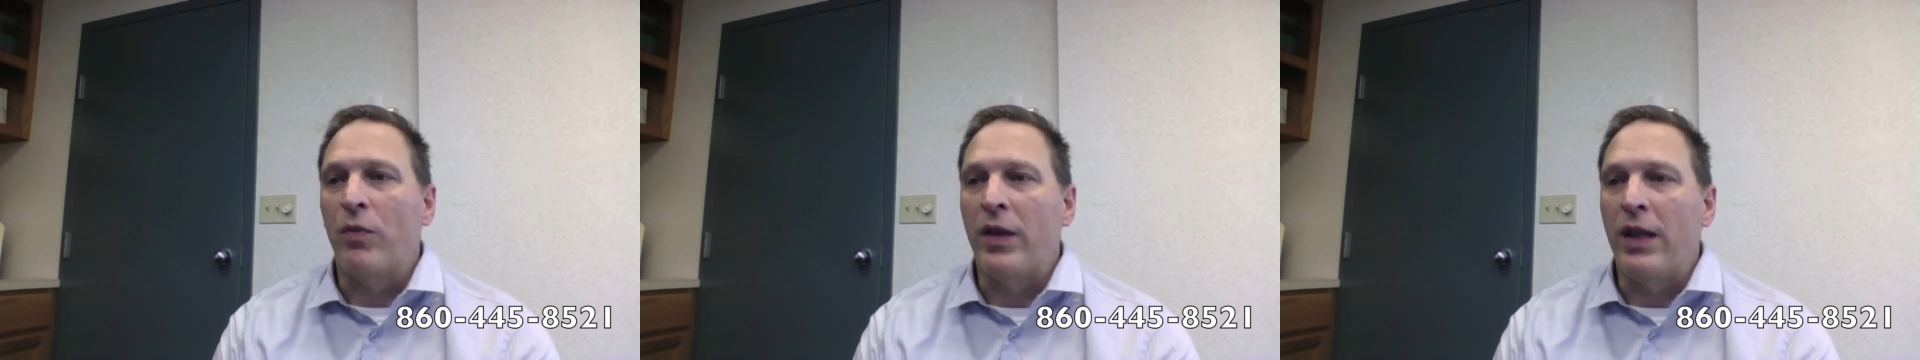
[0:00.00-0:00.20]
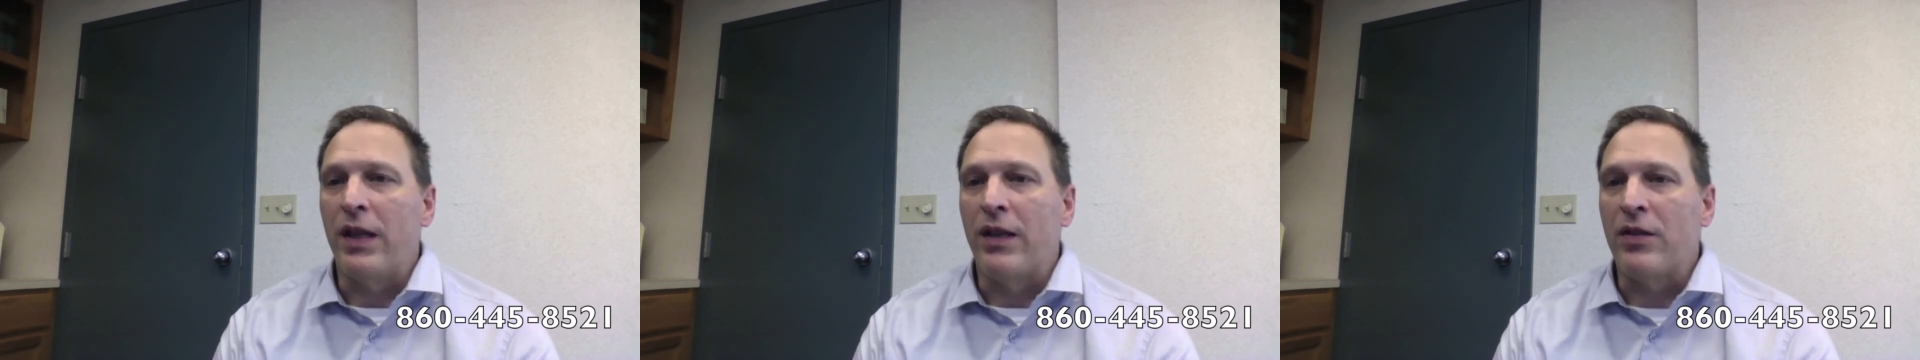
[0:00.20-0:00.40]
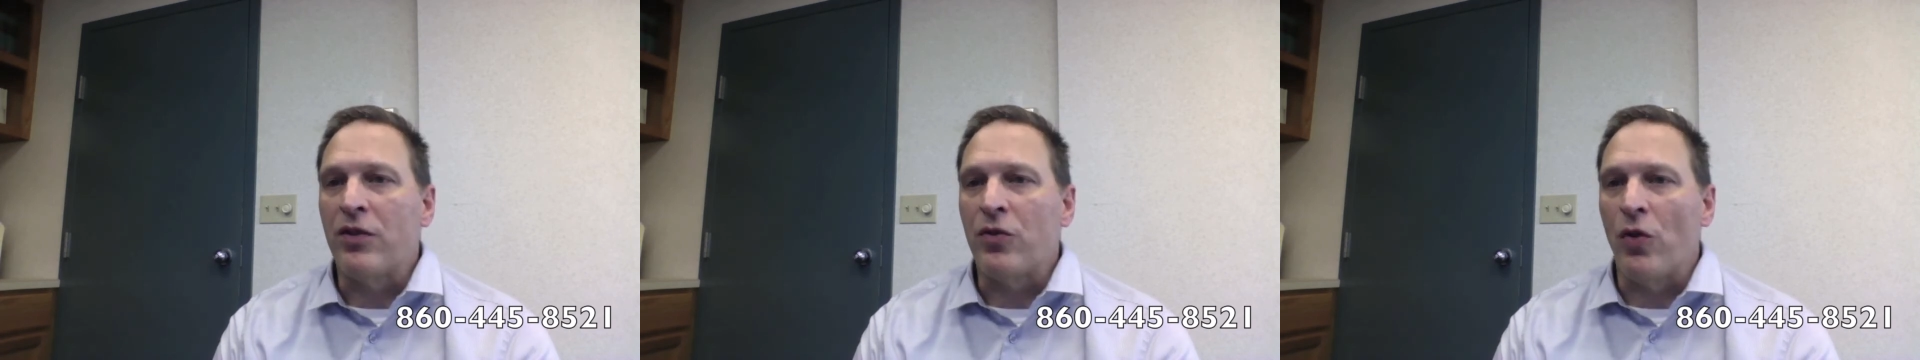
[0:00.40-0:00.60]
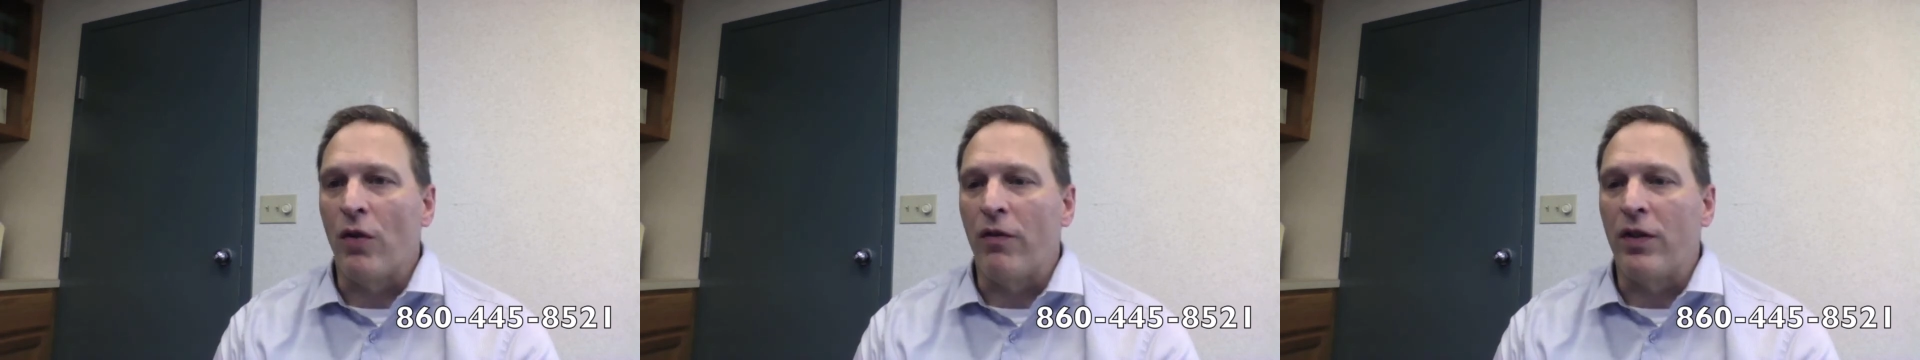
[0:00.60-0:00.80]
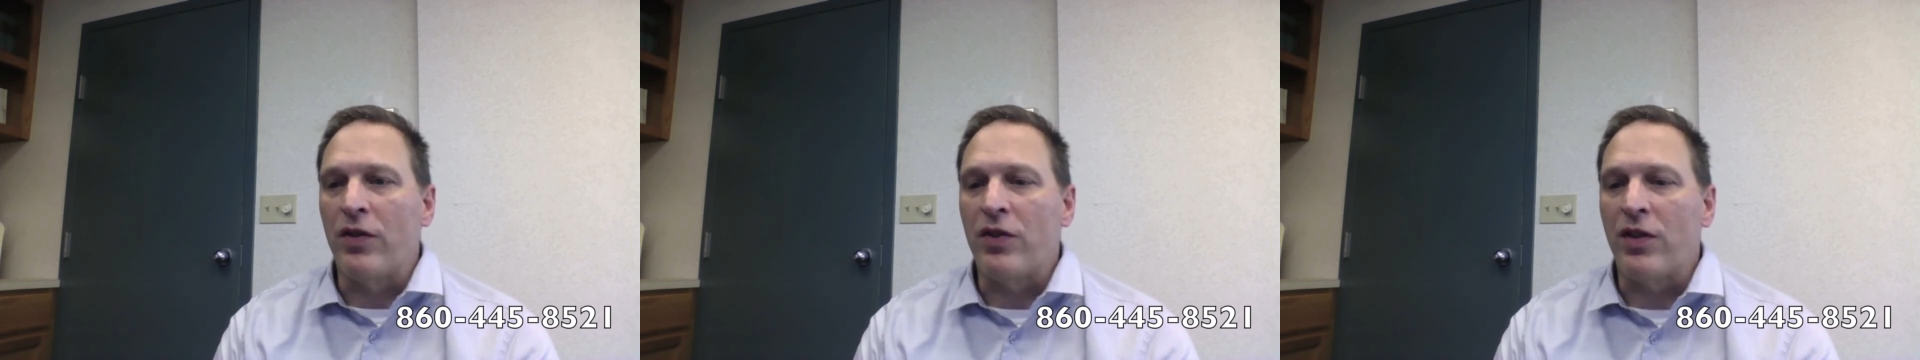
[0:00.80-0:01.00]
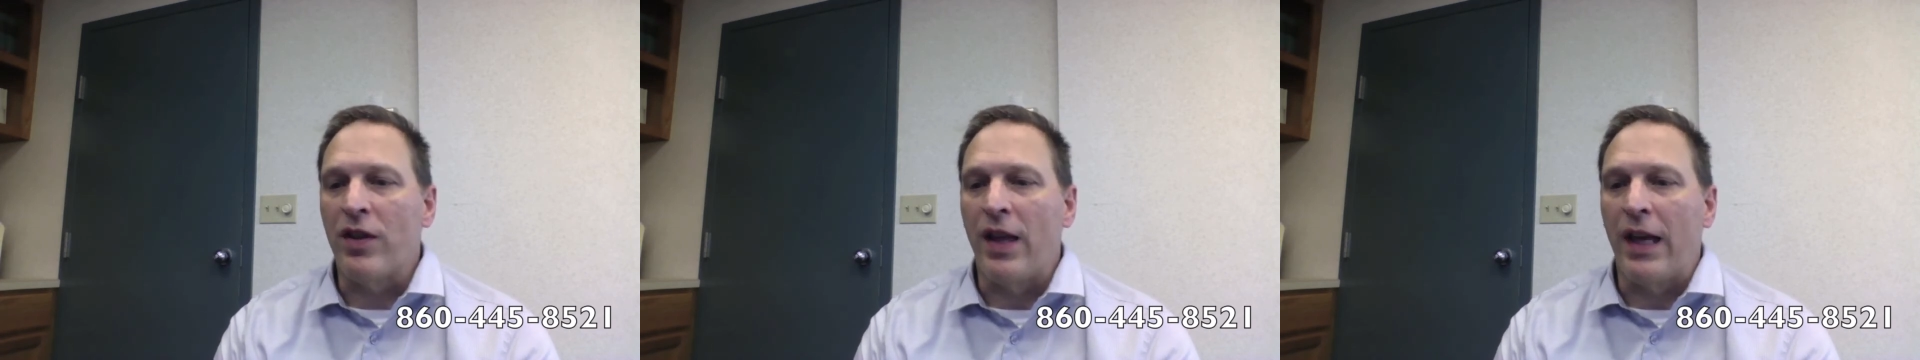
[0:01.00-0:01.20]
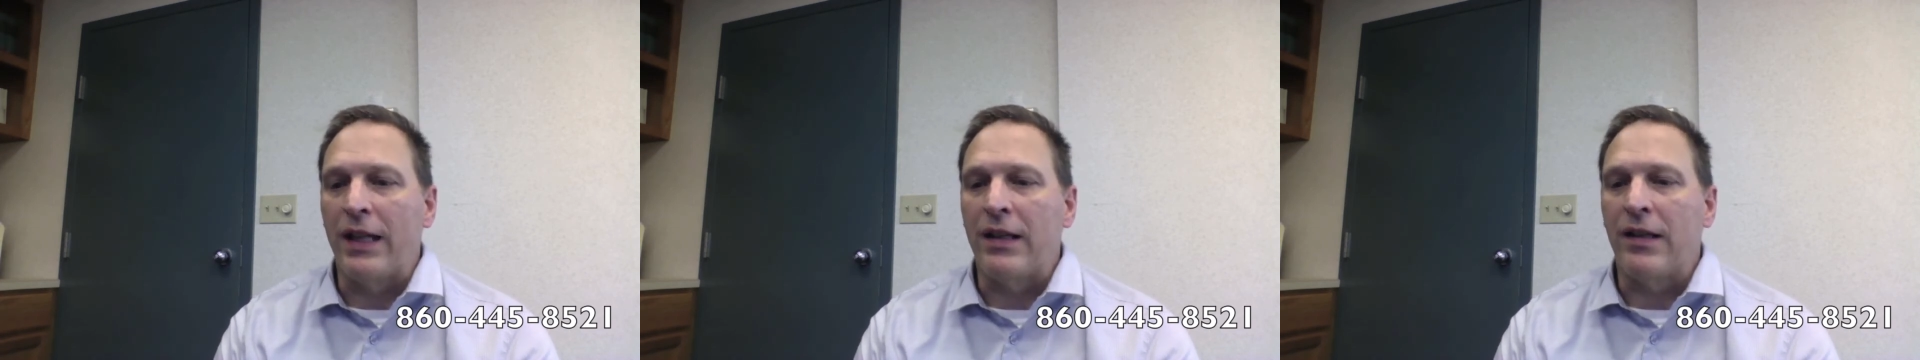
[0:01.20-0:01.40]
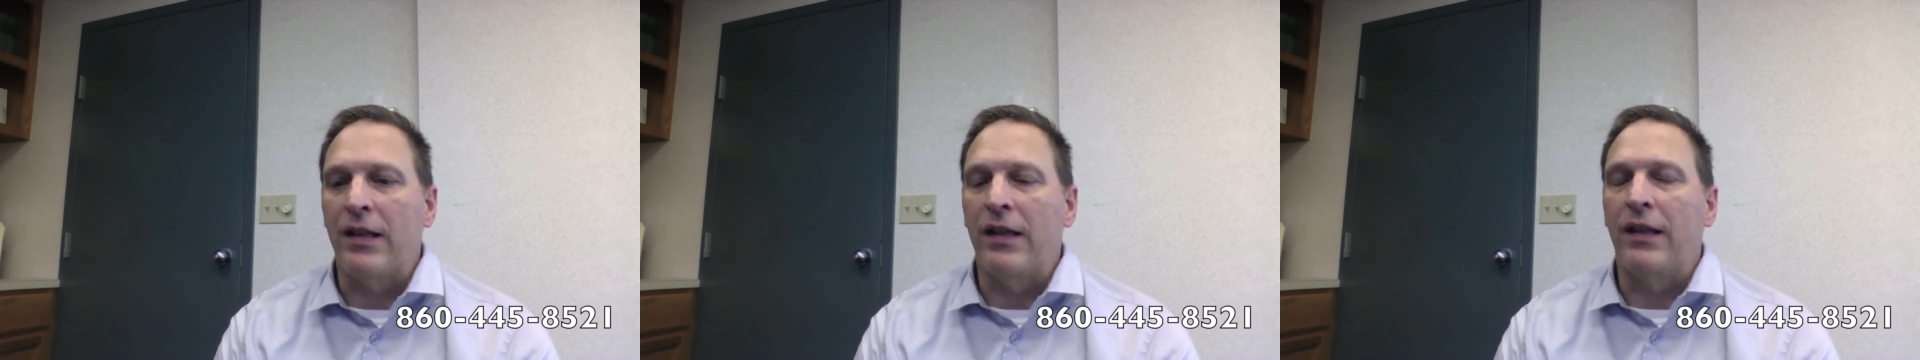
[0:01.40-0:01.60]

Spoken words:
The service that,